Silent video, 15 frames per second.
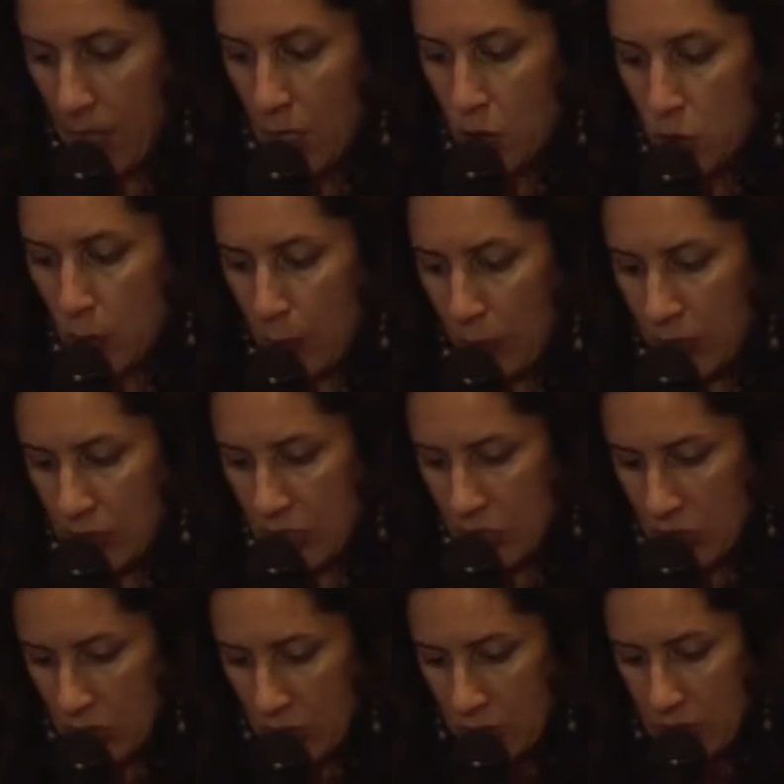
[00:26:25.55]
to
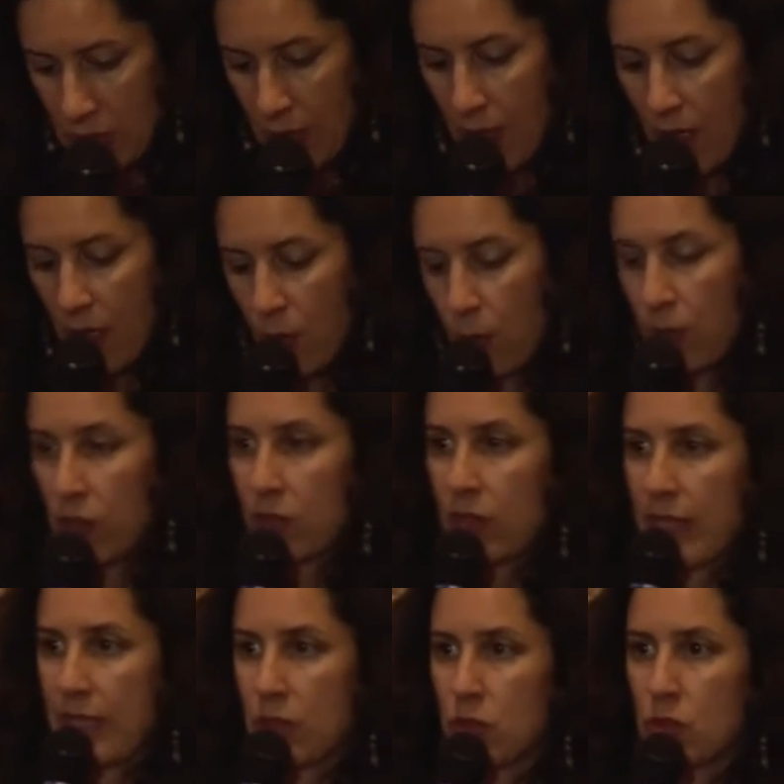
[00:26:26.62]
politicians with
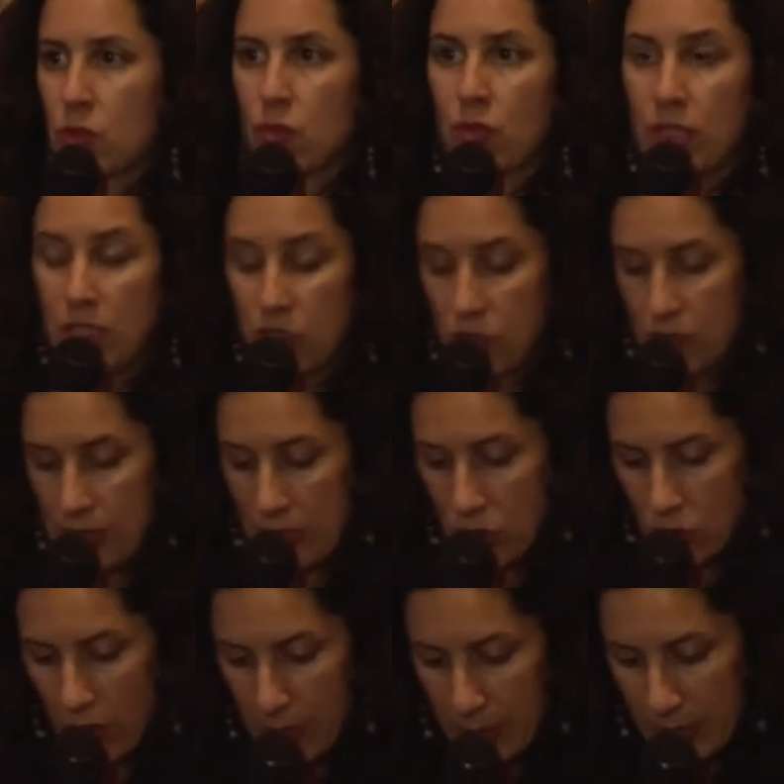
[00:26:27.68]
links to religious and
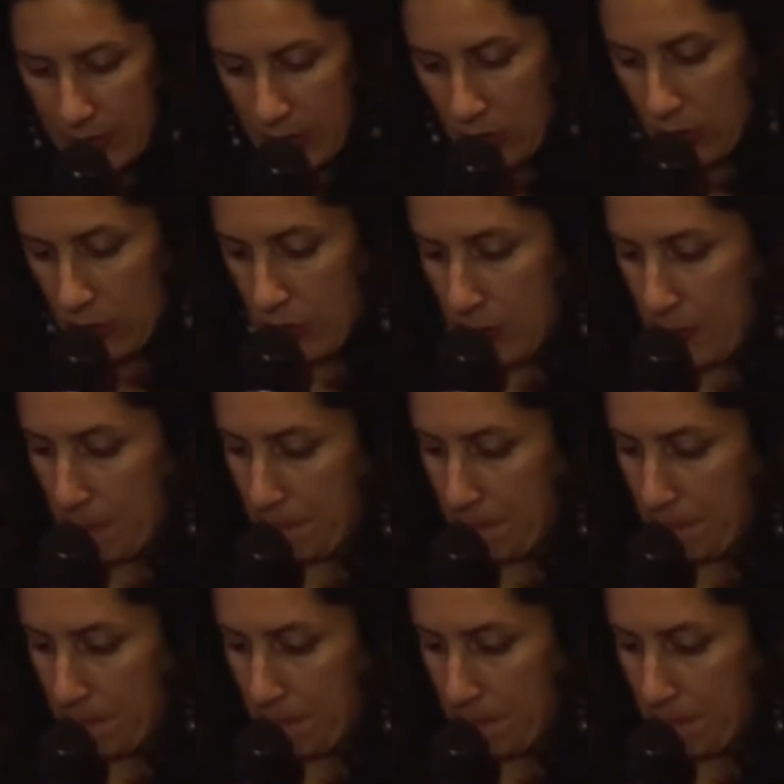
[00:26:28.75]
tribal leaders.